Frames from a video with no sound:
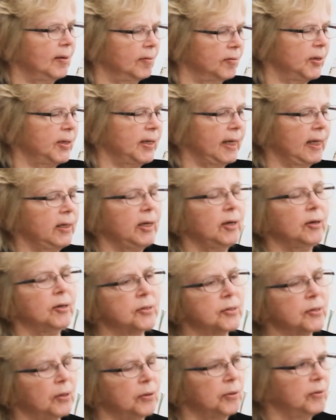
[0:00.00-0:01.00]
10
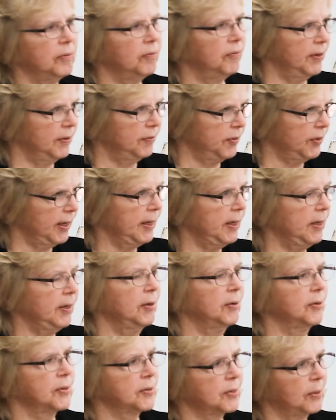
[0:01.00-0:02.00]
years old, 15
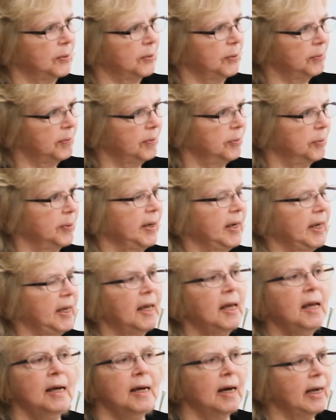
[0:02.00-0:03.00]
years old, 20.
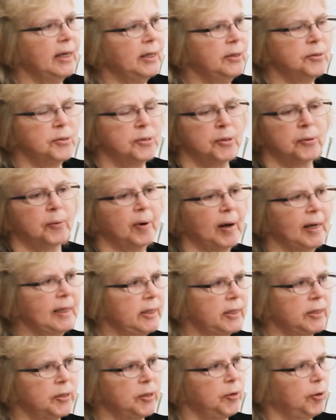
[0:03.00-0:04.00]
I used to
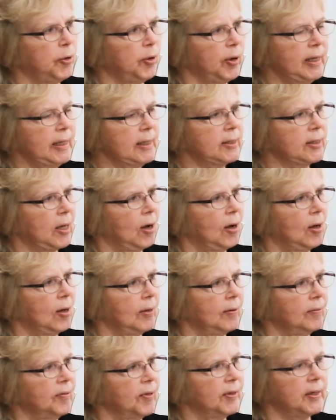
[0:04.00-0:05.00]
write stories all
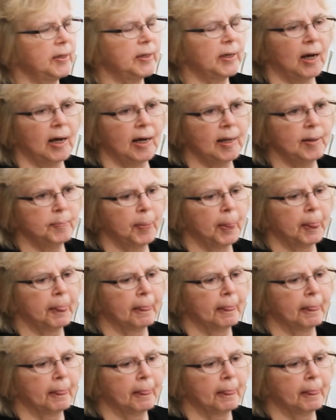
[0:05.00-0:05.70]
of the time.